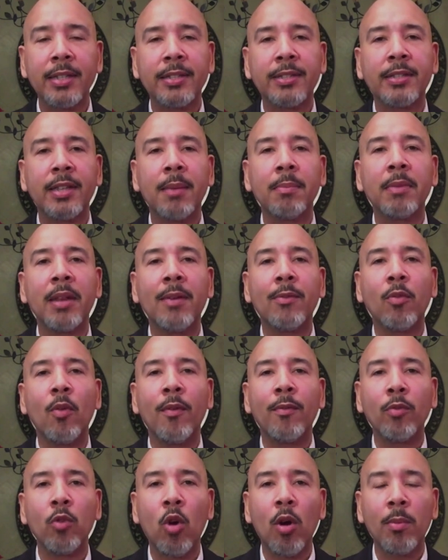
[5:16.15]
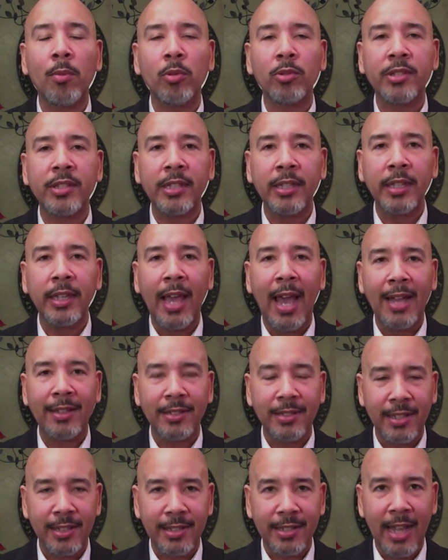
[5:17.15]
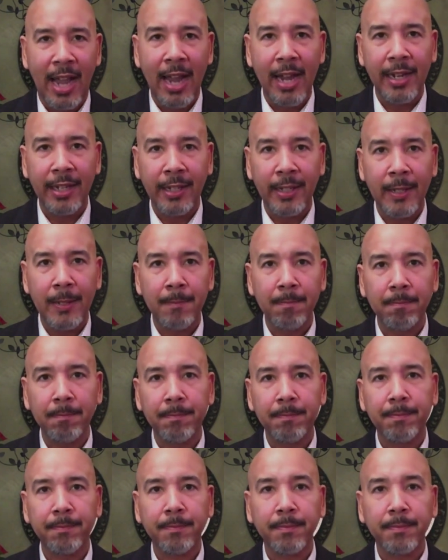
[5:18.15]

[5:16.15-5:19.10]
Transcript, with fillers: to some level of normalcy as a society. Mm.